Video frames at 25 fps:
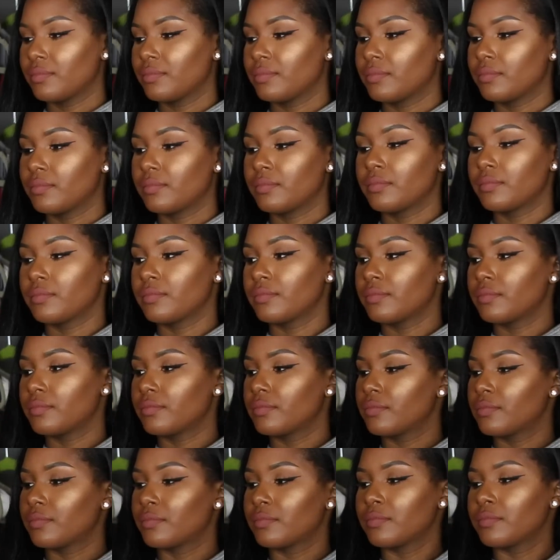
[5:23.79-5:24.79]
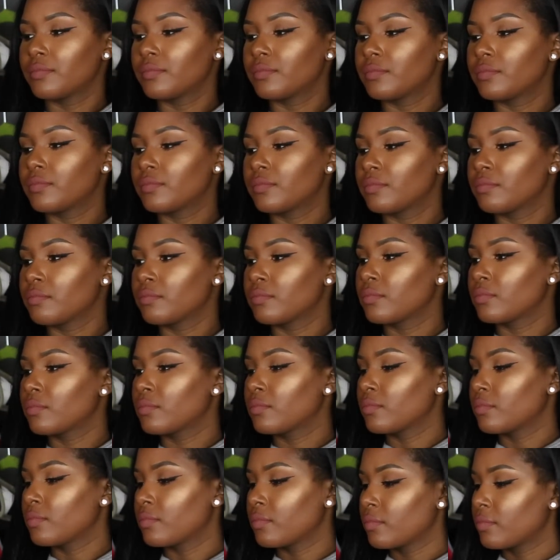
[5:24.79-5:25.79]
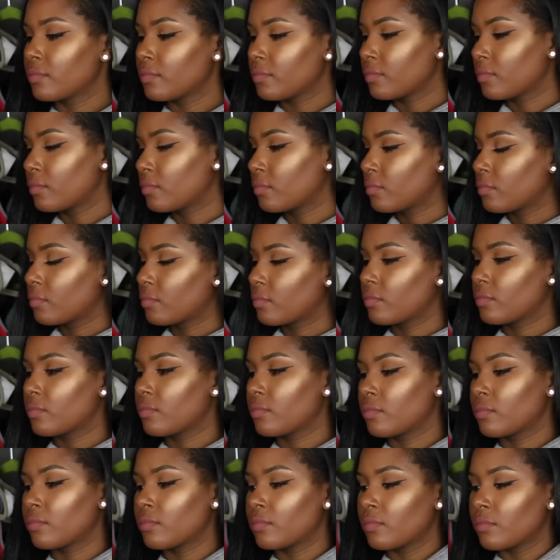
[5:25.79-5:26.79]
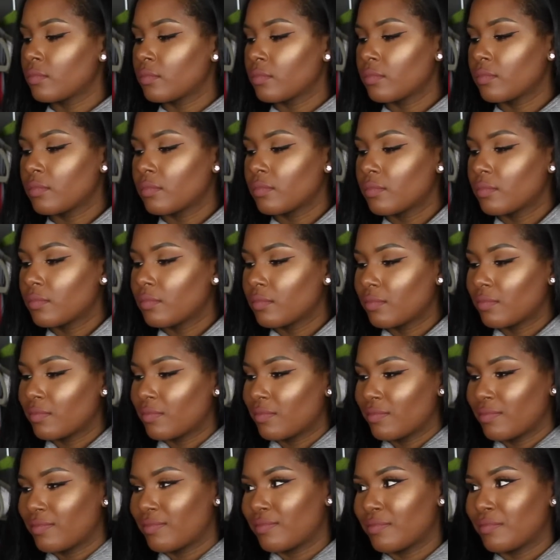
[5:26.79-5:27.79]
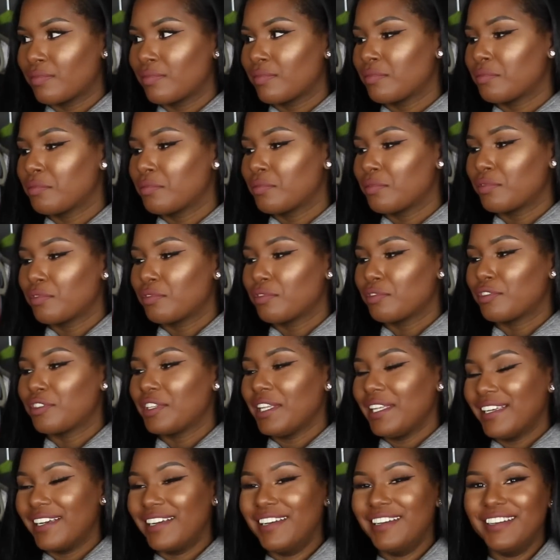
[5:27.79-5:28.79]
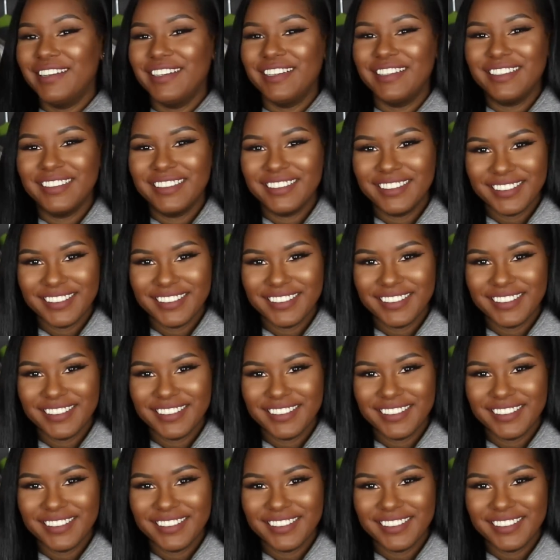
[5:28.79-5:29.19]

No words are spoken by the person on screen.